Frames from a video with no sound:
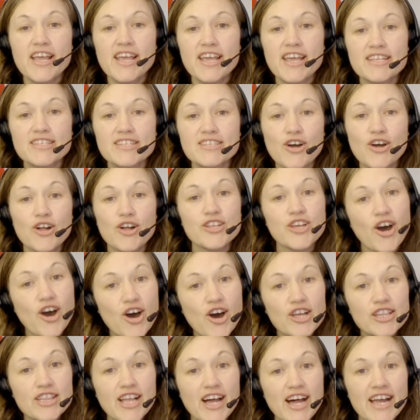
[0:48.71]
It's called
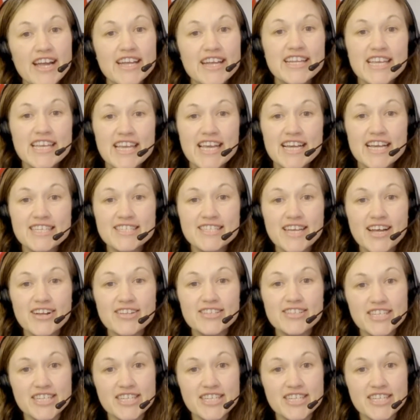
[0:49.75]
Online ESL